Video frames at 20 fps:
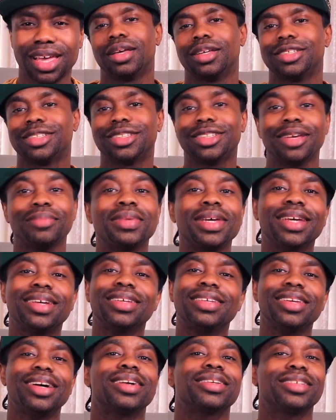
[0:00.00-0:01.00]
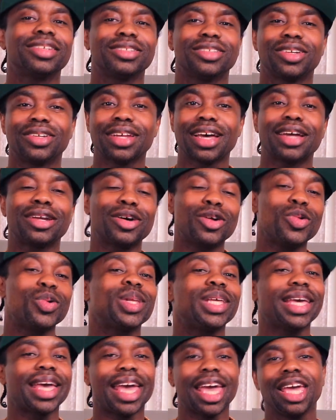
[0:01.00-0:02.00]
Semiconductors are not
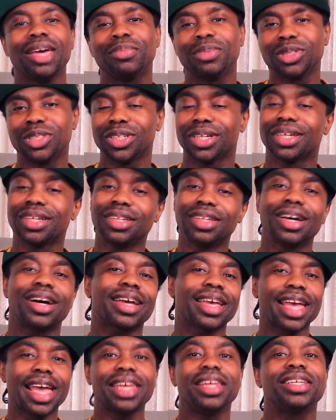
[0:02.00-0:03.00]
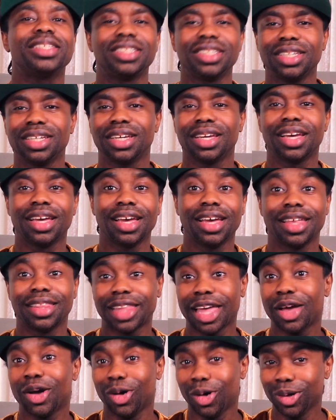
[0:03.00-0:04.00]
only able to conduct energy,
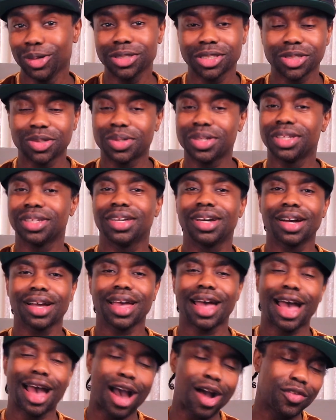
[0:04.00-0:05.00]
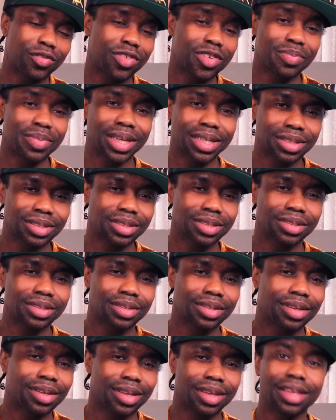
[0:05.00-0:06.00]
they also conduct out formation
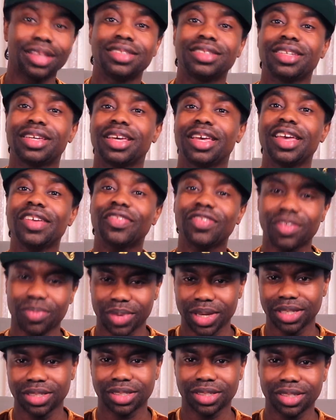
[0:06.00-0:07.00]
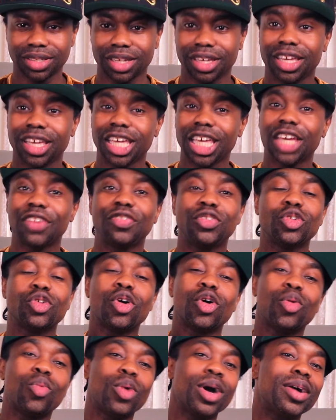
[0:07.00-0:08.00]
into information if you
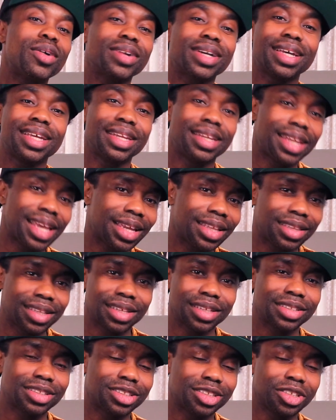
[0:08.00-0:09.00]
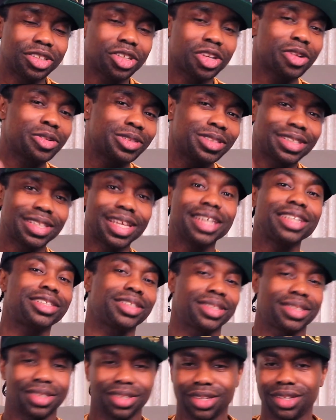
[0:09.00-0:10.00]
are well connected to your
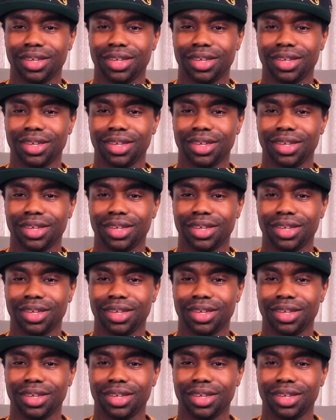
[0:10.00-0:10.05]
station.